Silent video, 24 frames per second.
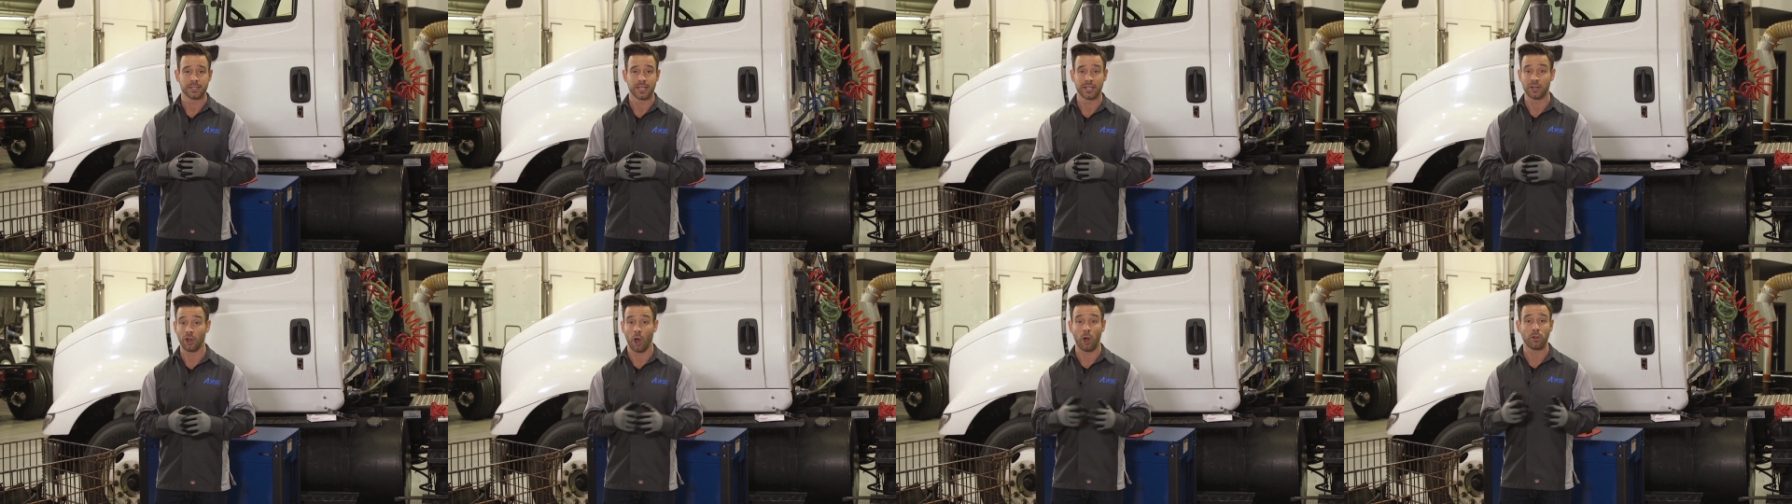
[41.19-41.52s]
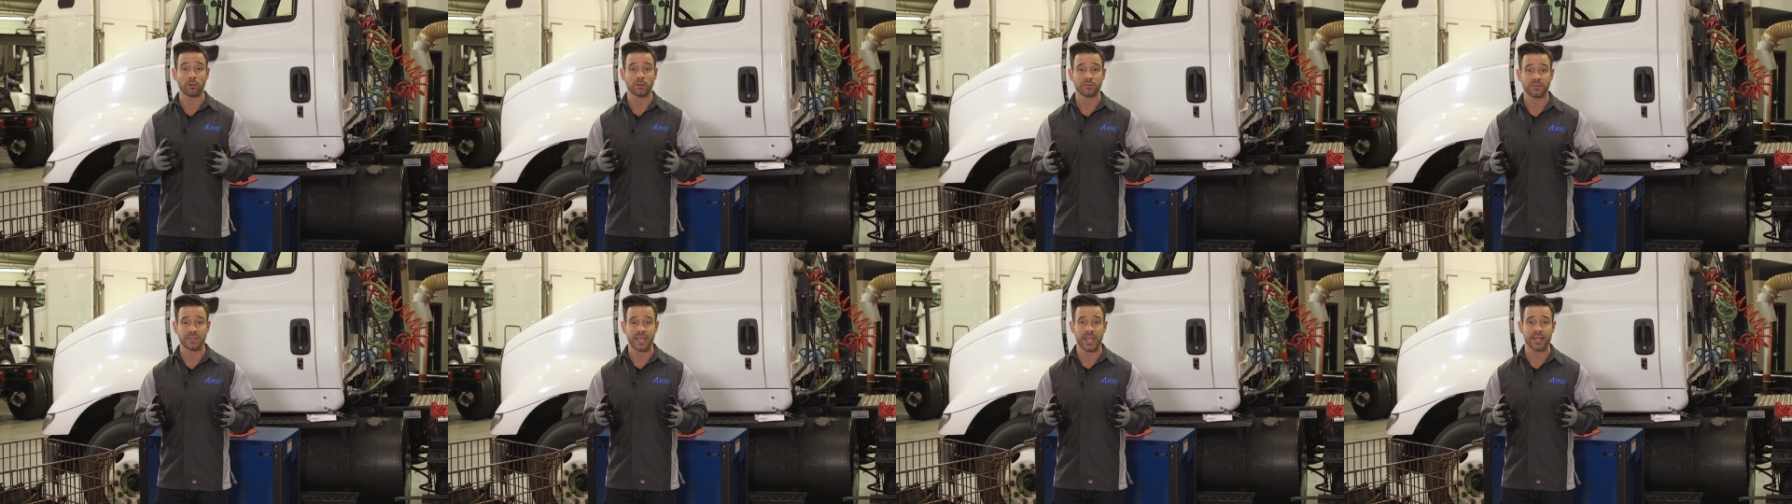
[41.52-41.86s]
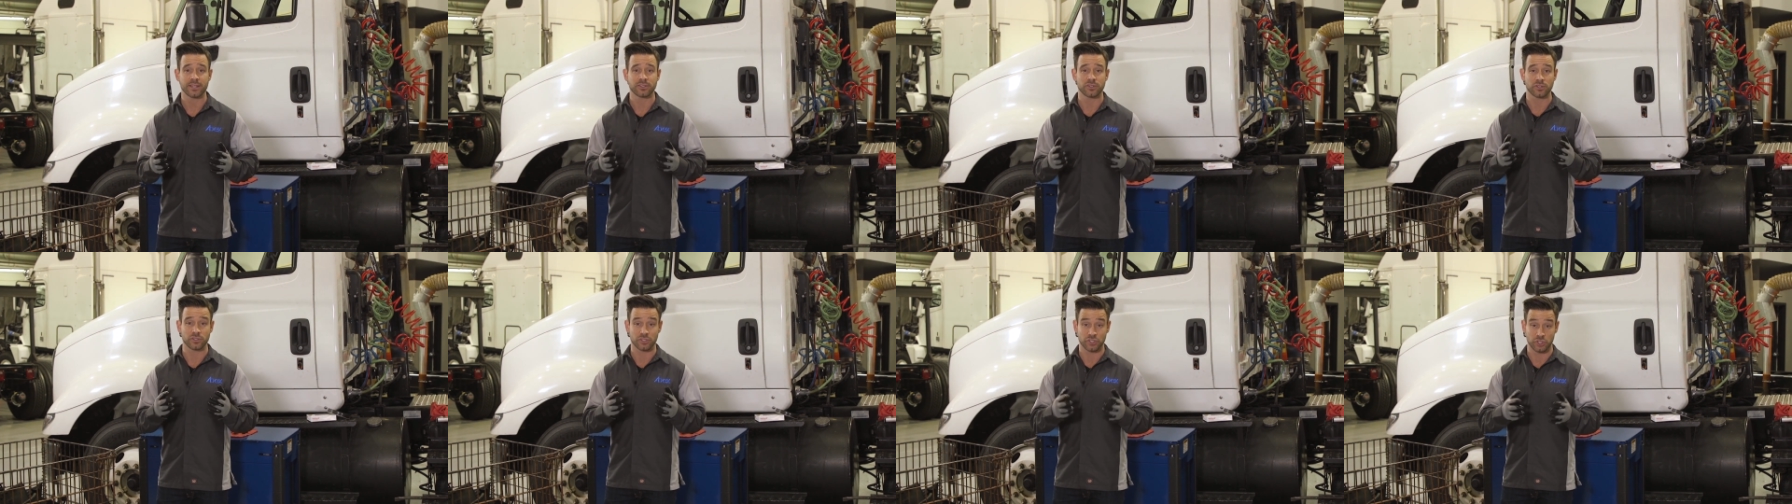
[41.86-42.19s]
And all of the
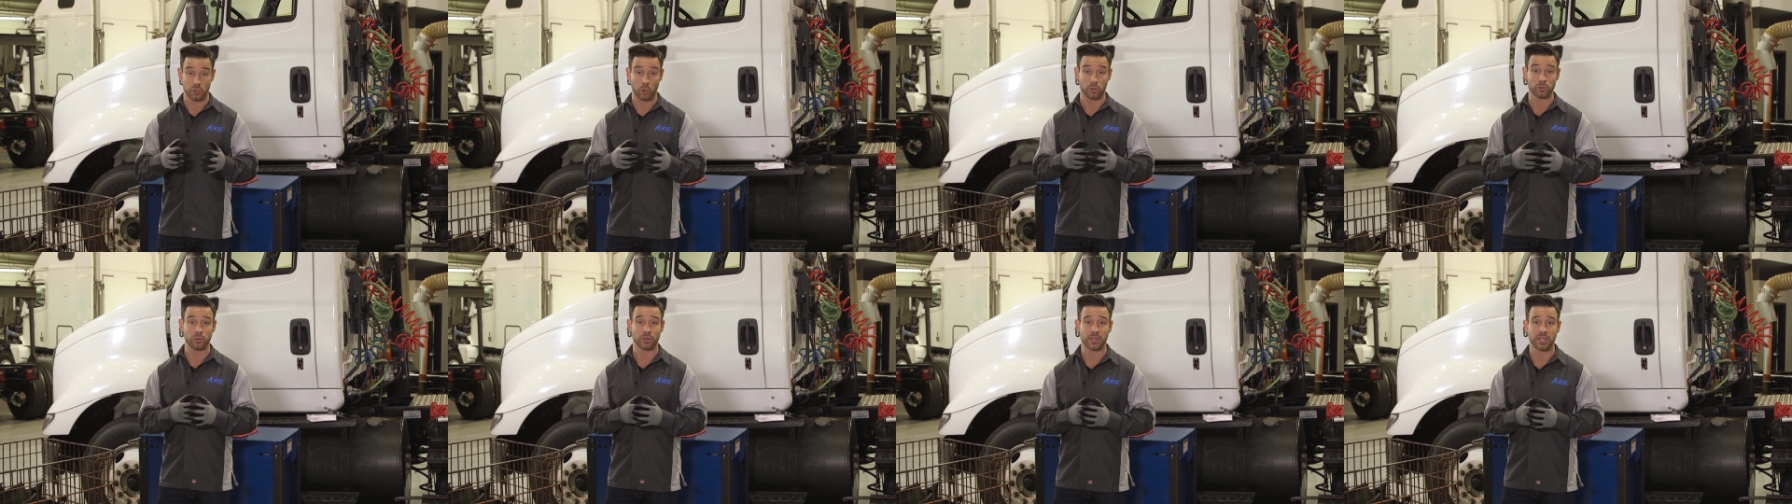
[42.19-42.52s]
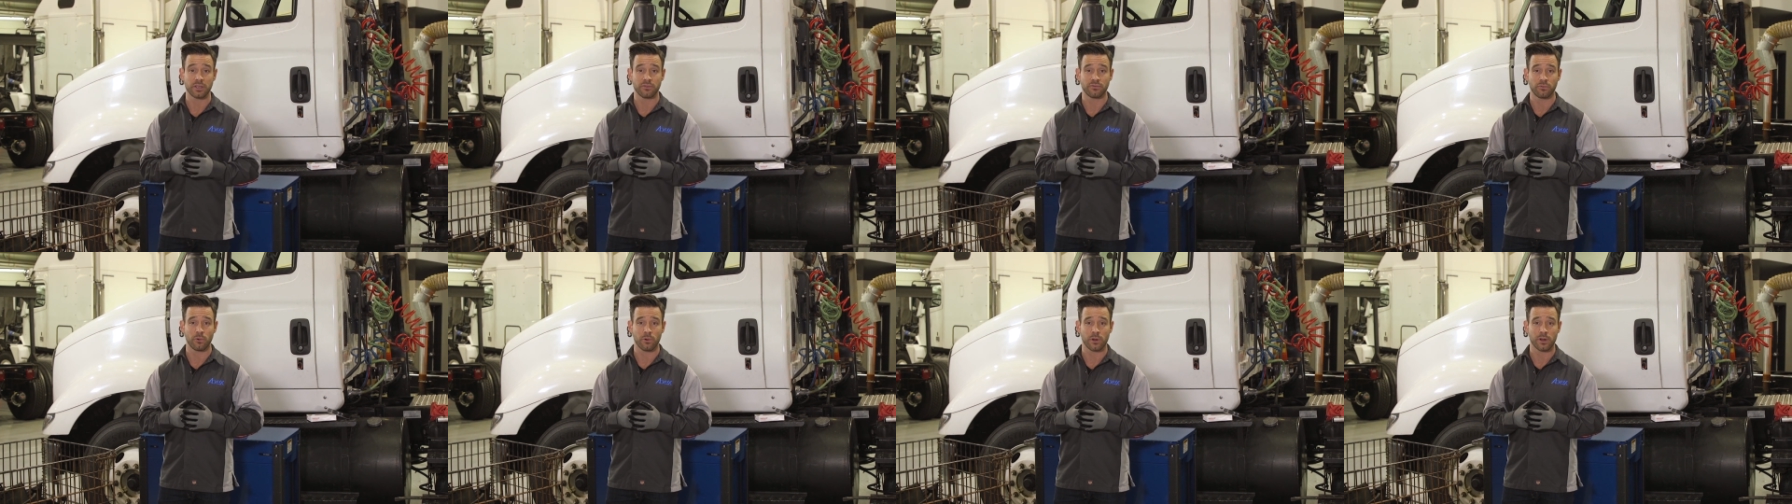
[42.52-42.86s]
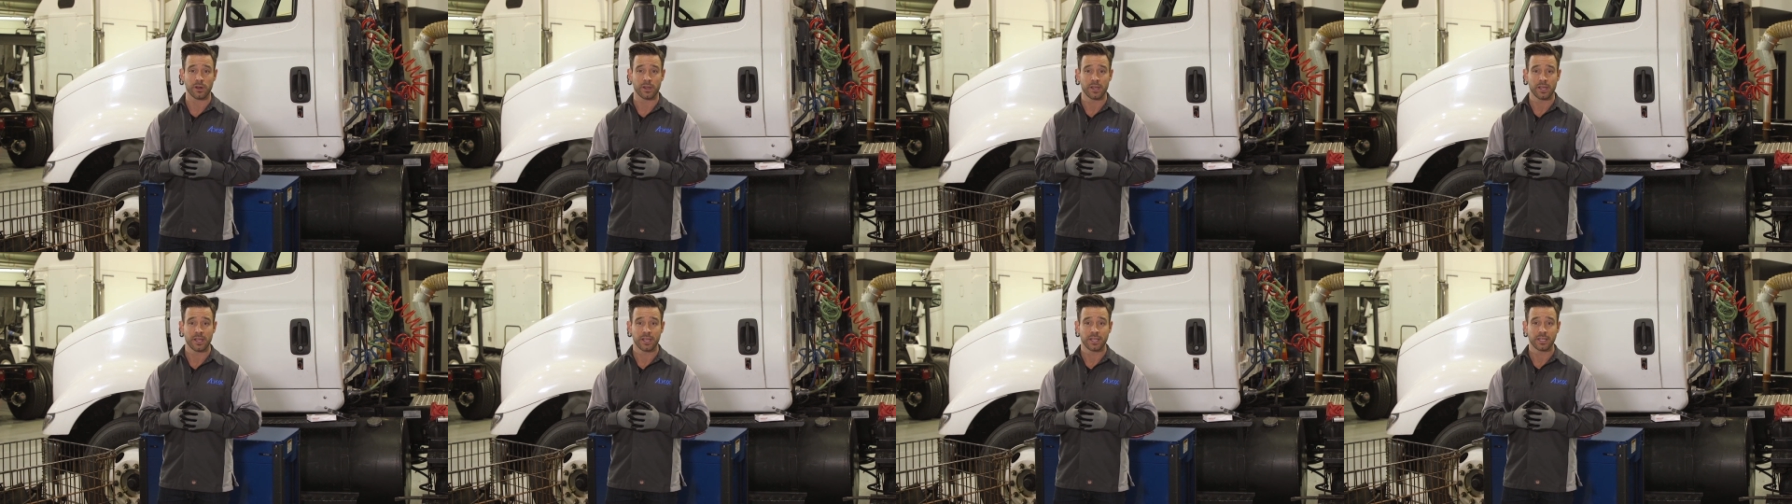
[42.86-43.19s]
answers you're looking
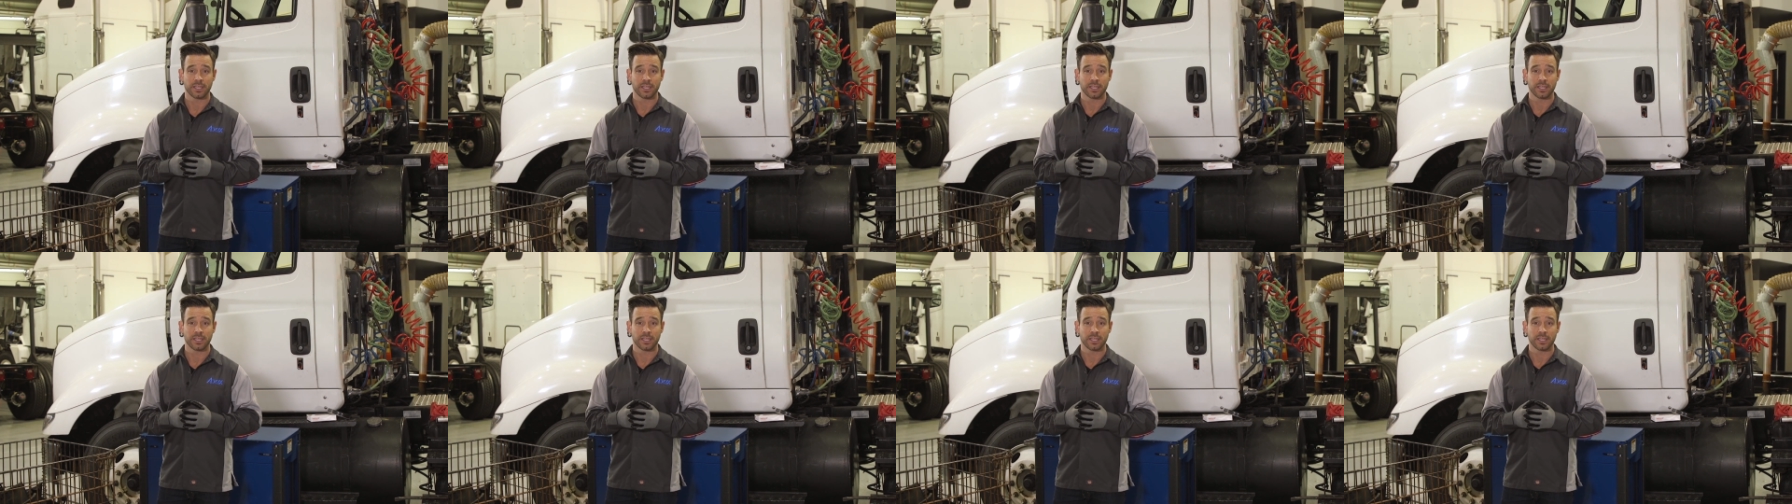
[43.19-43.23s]
for